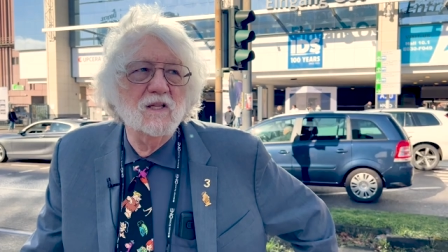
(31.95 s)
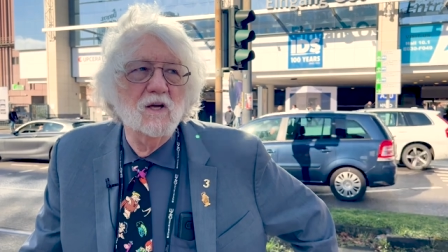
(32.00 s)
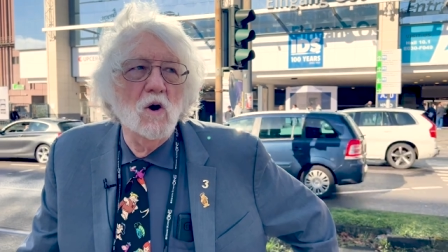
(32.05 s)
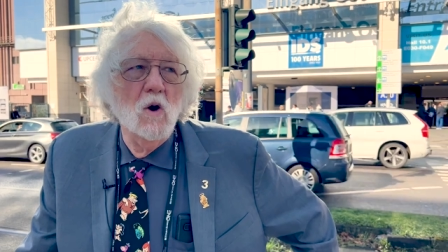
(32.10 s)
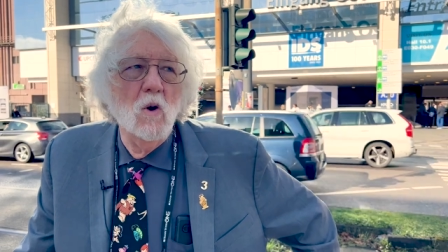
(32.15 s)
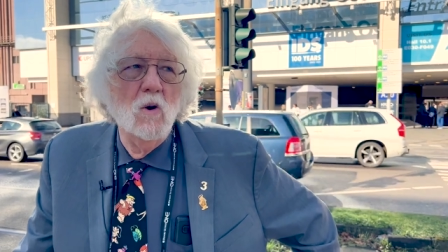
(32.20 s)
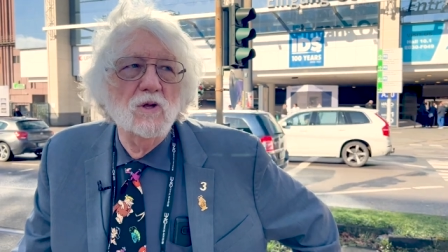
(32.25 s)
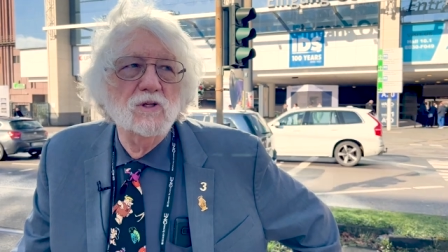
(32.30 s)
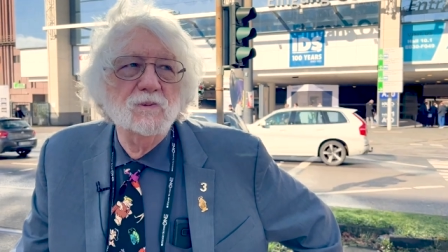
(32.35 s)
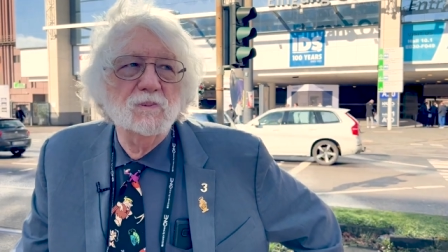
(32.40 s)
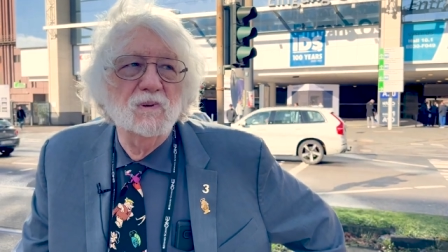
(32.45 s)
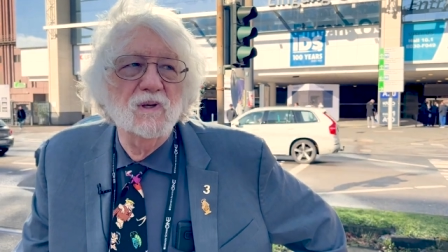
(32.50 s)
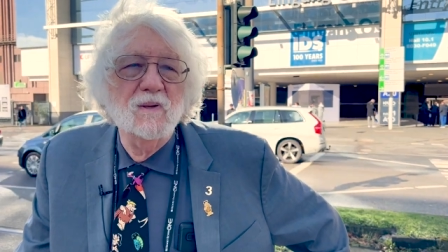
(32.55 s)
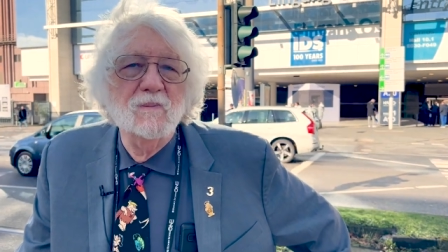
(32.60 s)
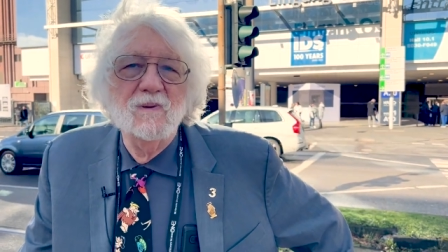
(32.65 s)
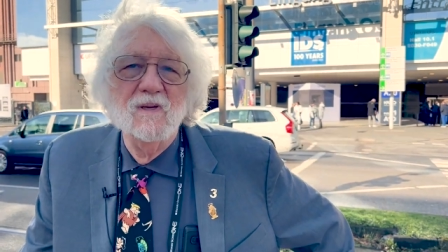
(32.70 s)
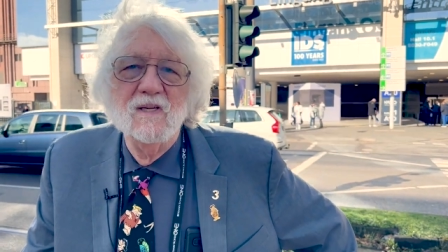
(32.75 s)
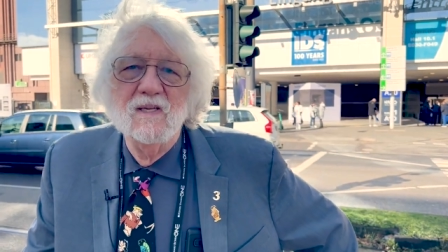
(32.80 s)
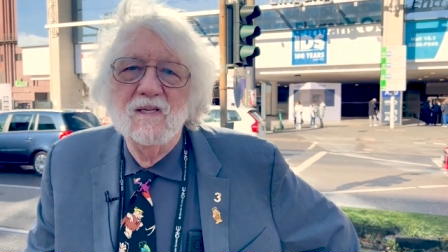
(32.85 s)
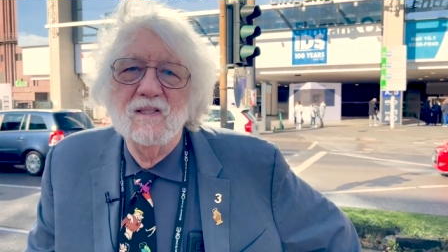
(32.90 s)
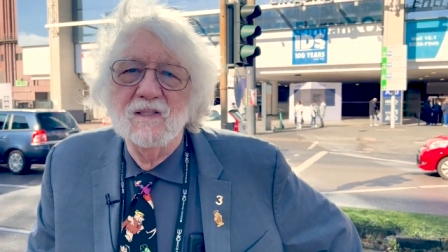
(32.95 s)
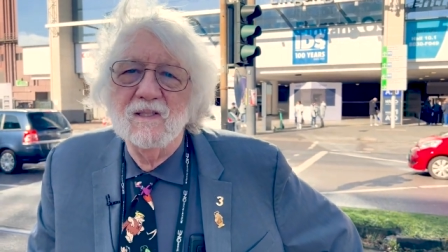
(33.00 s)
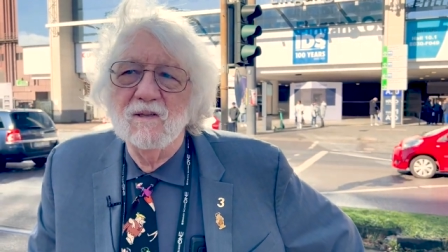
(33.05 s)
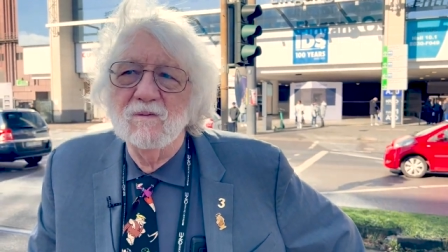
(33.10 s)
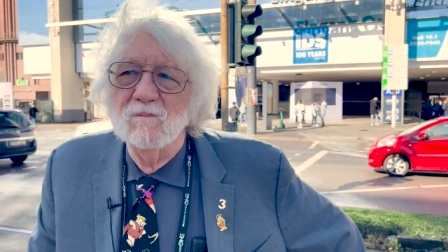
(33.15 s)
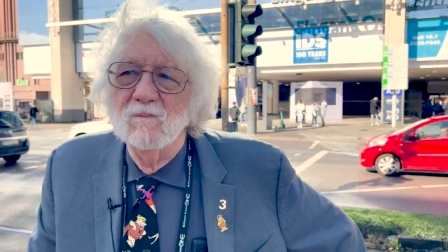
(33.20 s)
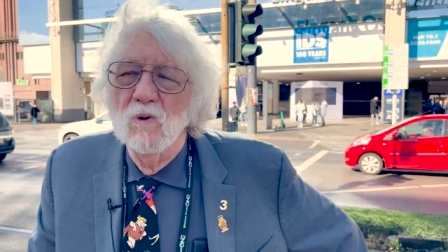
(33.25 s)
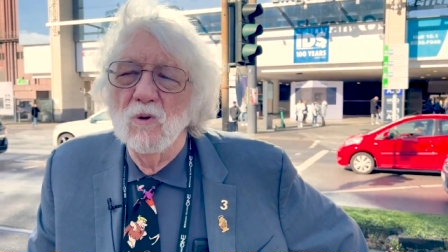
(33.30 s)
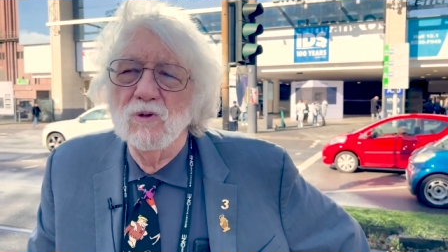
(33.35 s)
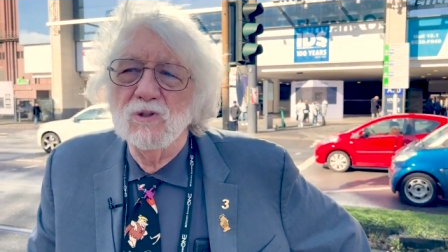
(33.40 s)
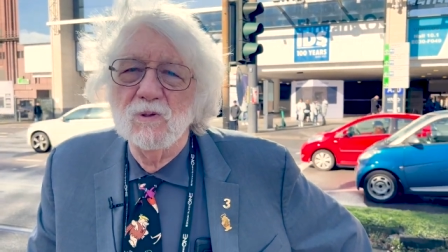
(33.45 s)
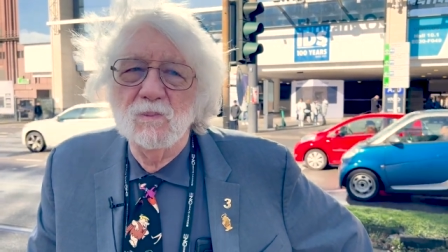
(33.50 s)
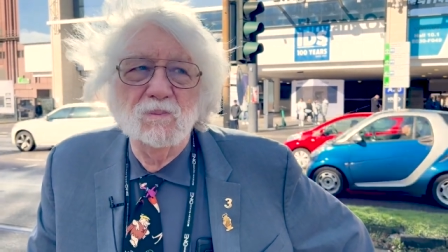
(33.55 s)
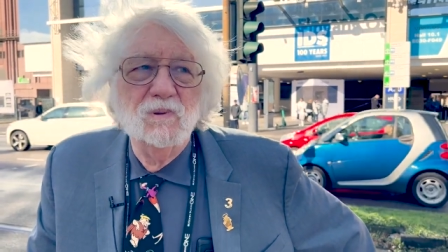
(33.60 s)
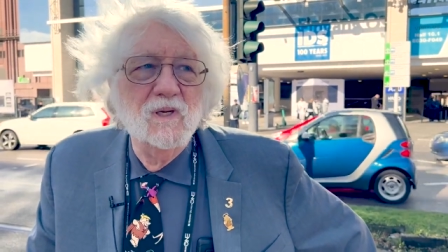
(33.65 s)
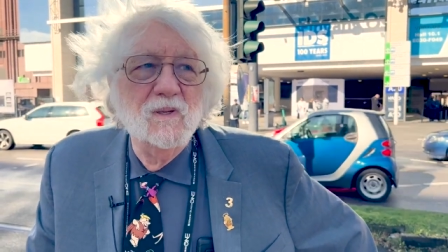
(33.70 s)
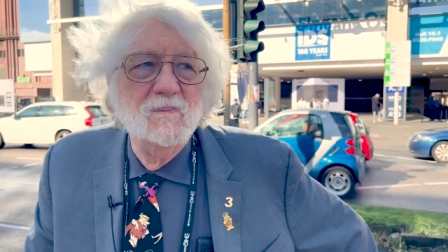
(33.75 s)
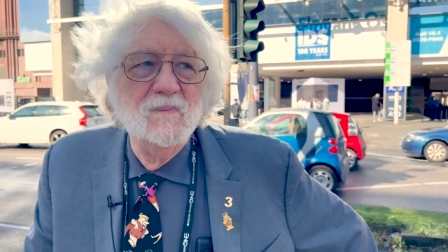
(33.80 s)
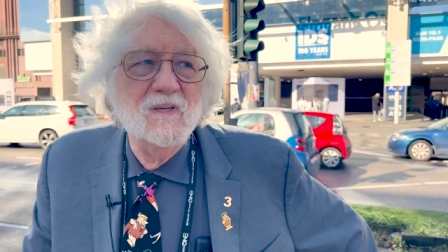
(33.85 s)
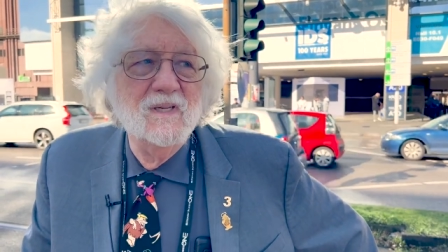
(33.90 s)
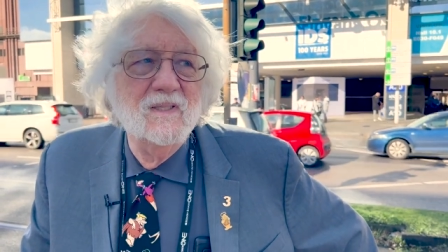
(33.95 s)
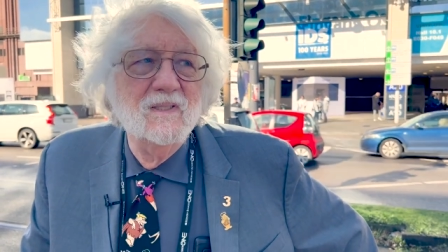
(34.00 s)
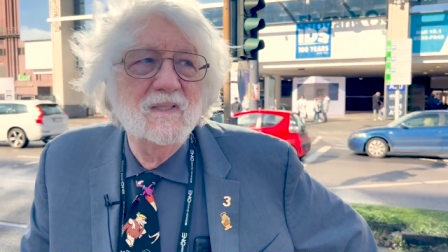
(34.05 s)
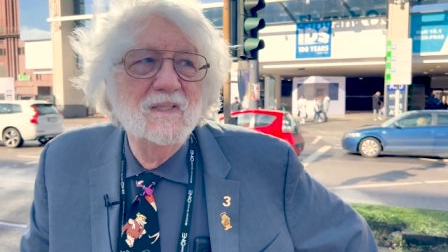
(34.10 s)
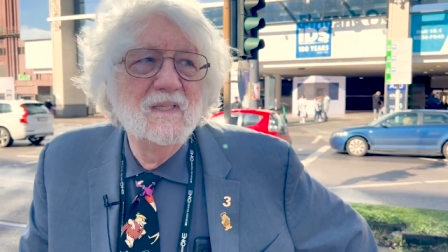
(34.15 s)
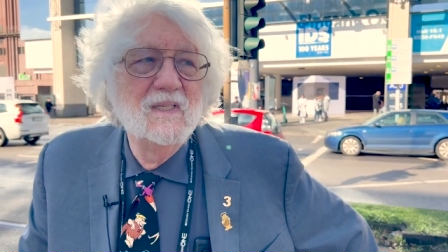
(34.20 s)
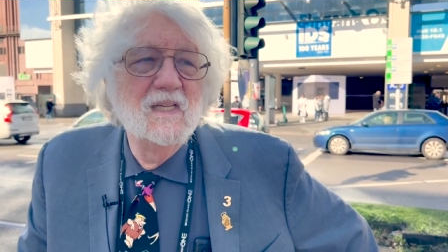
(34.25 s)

the hall's pretty big, the booths are pretty big.